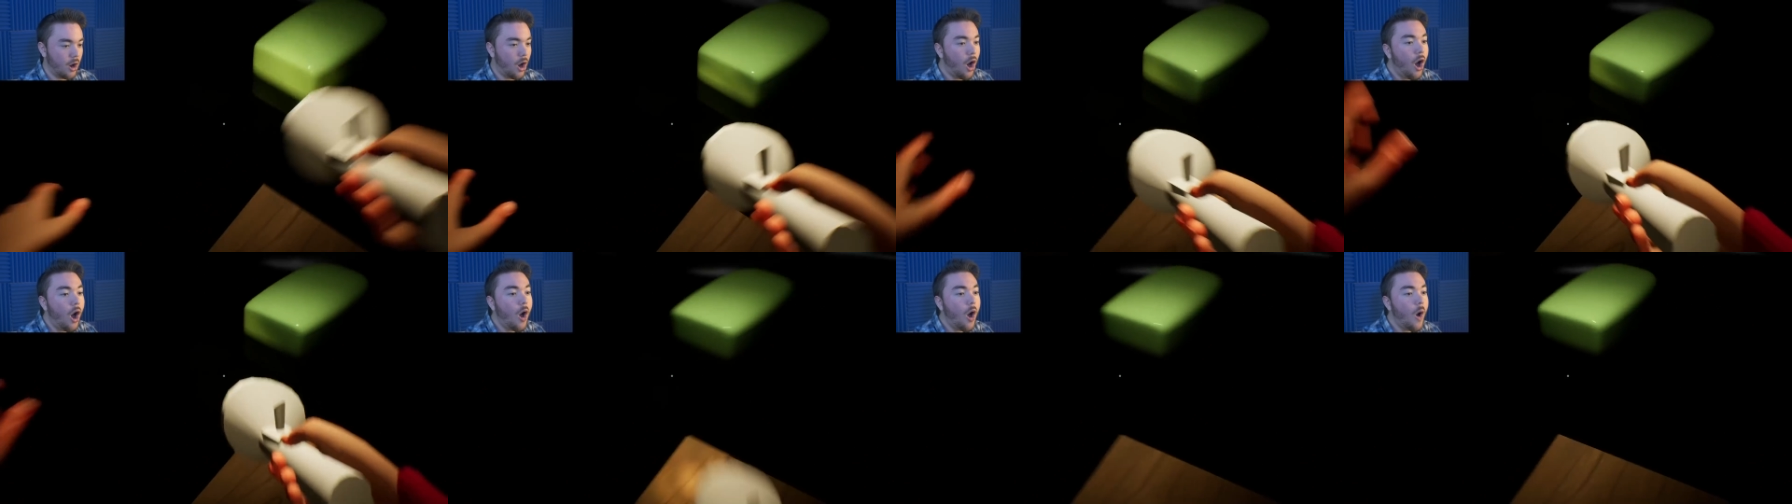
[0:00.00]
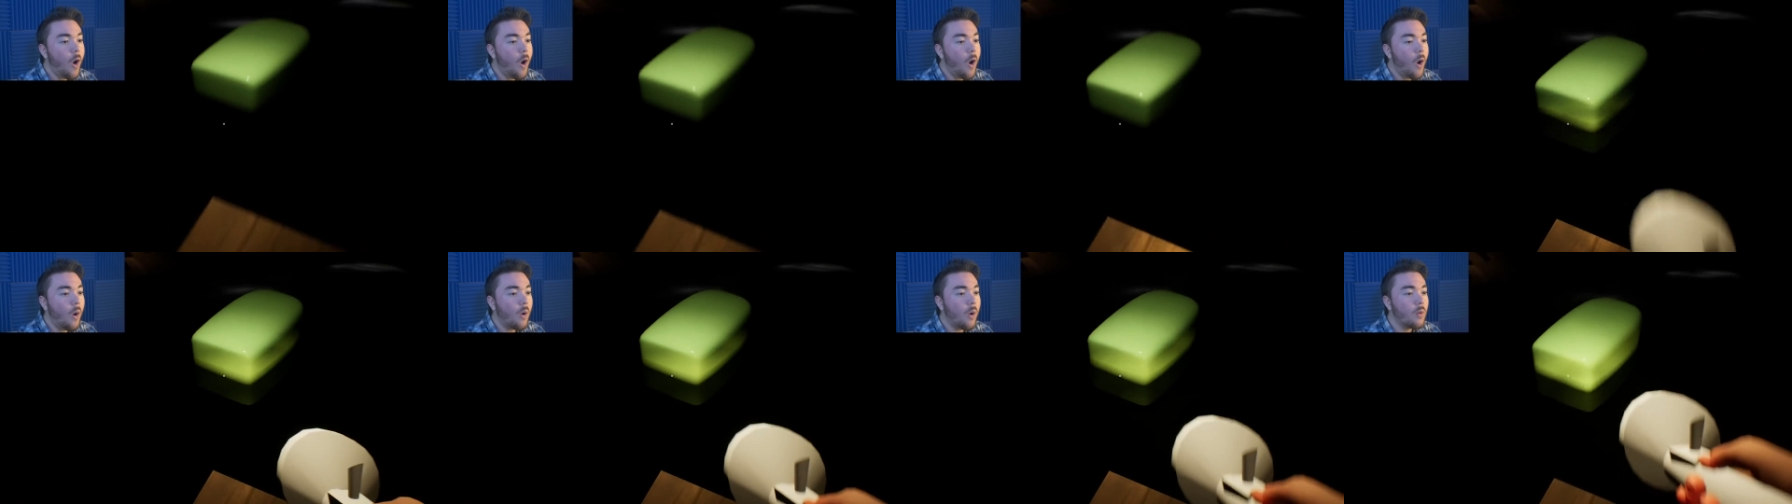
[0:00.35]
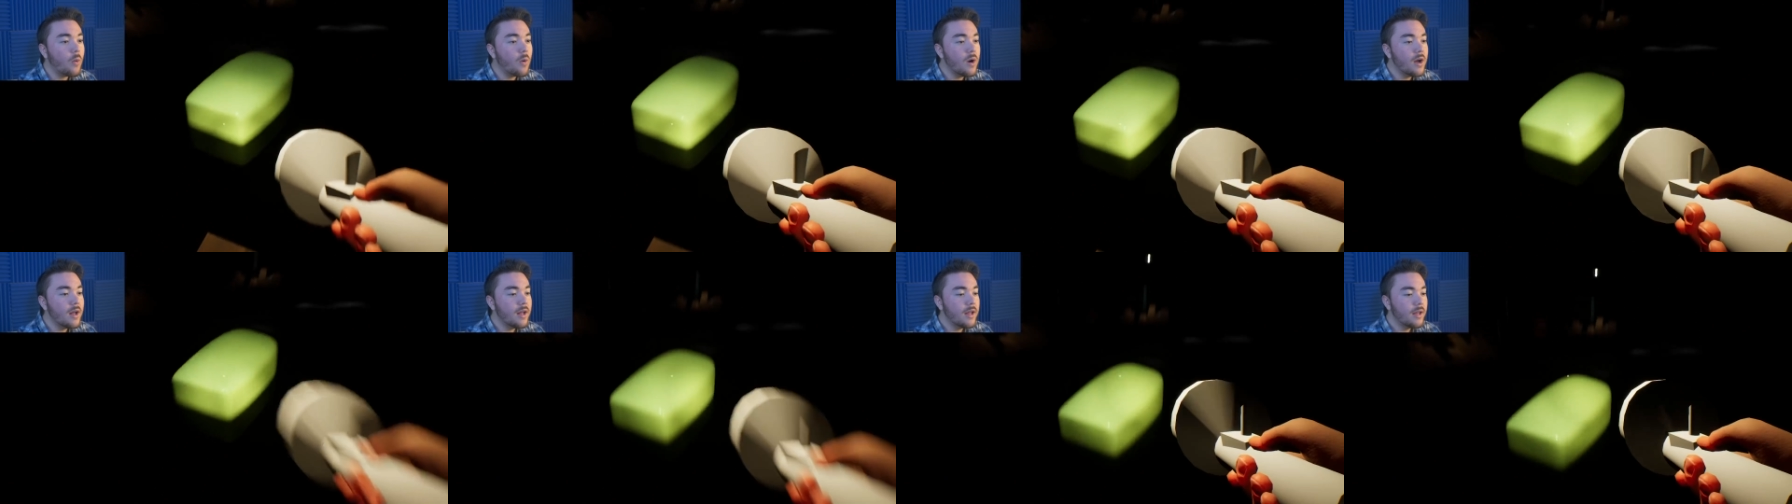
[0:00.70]
Oh!
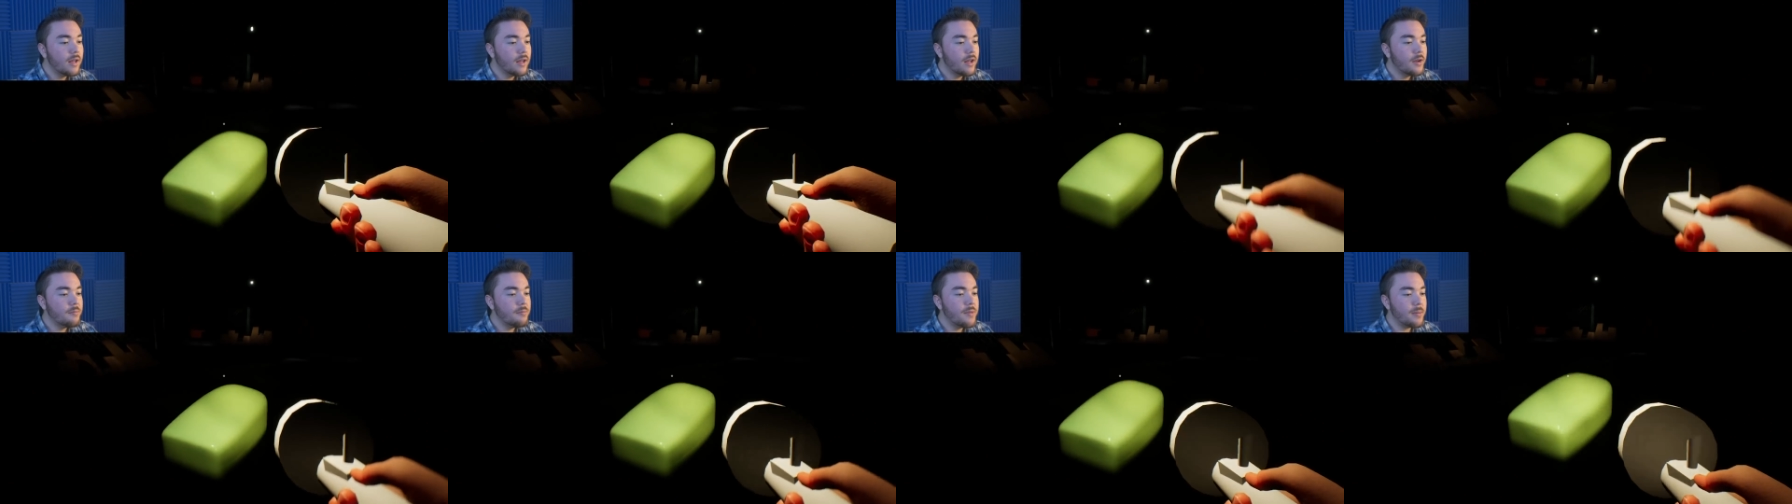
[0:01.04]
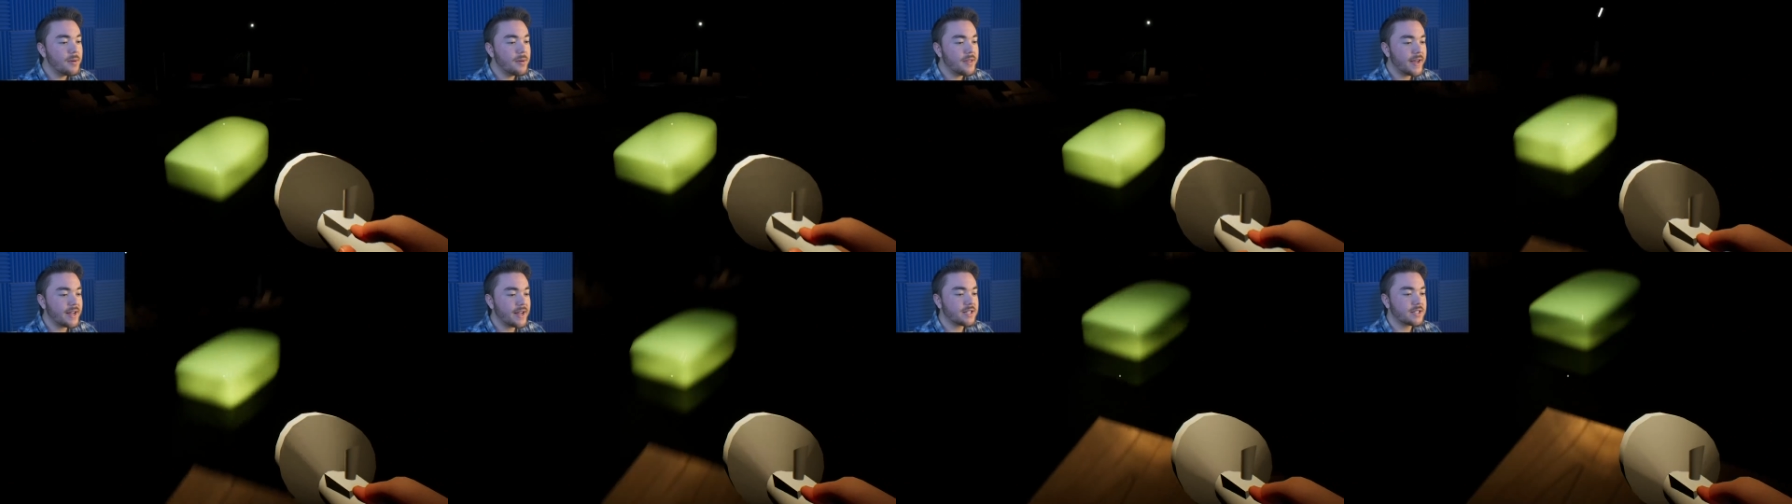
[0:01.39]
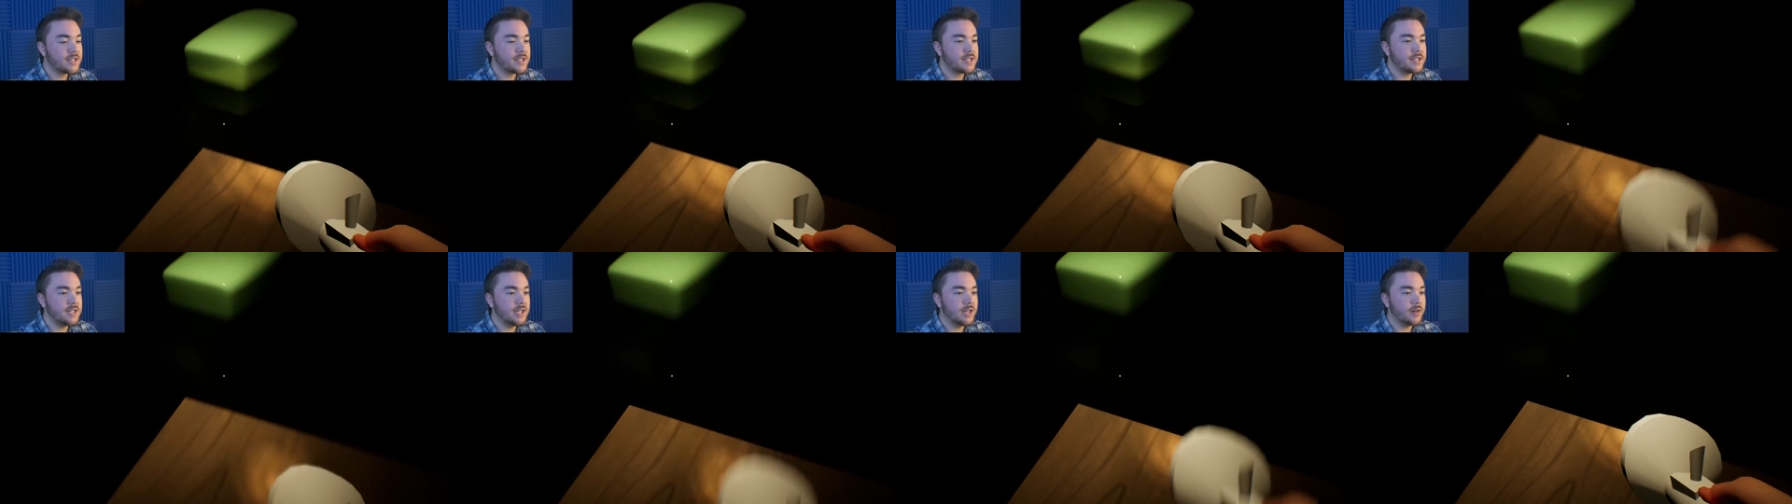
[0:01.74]
Maybe that's the
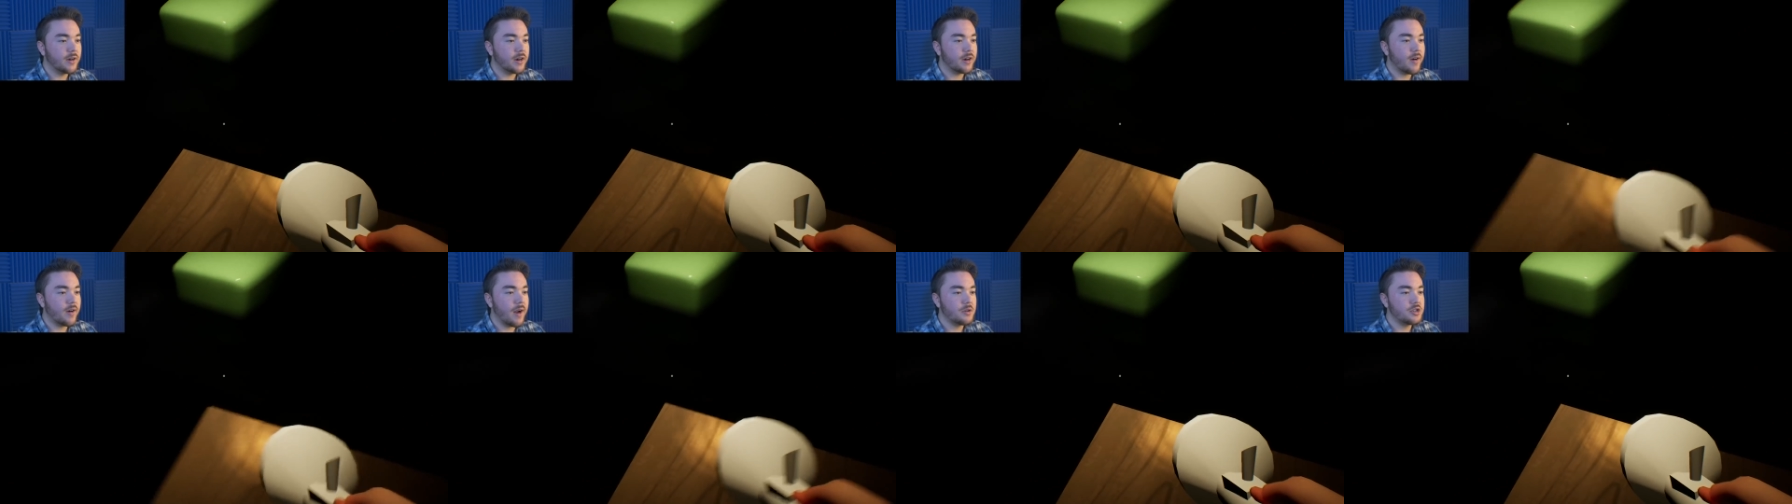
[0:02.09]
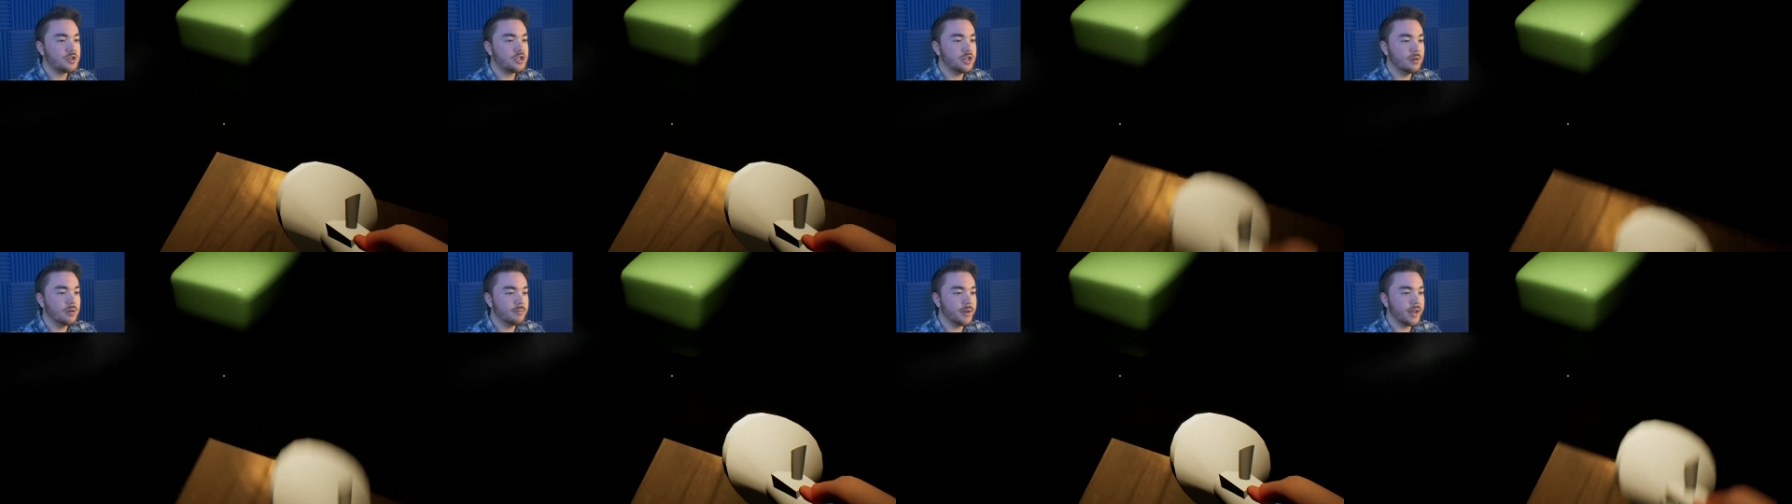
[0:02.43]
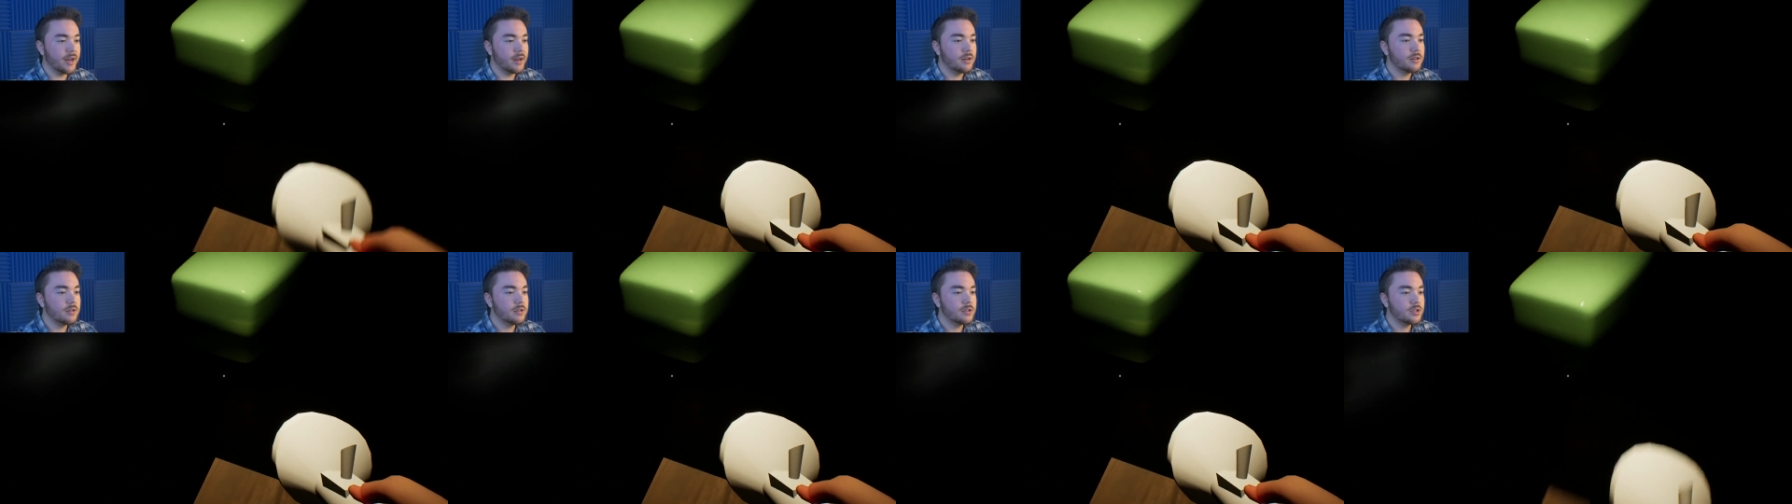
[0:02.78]
secret, crouch jumping.
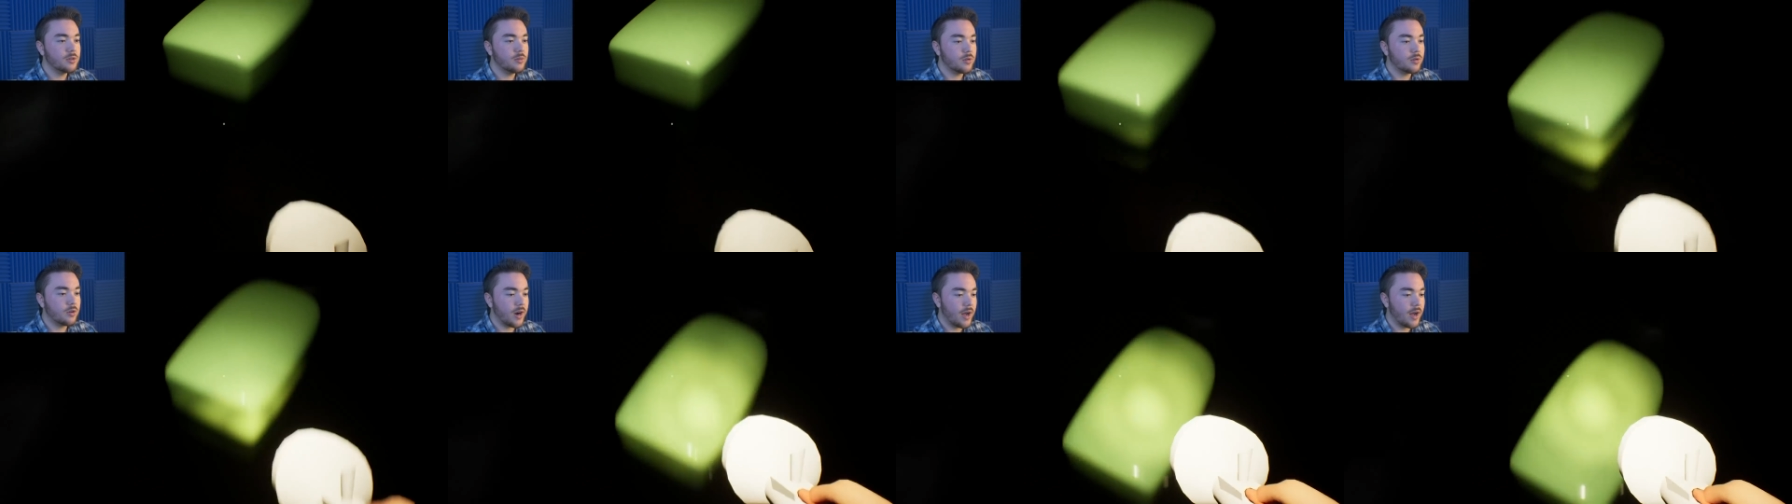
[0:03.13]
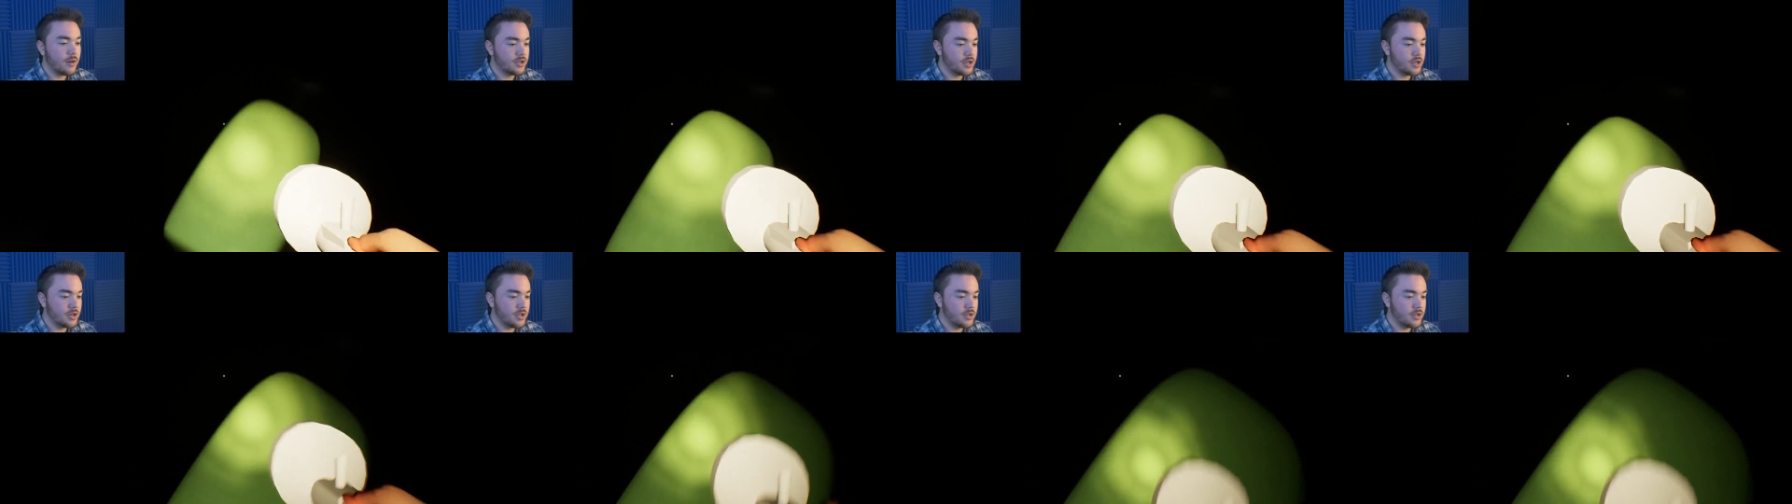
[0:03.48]
So we'll crouch and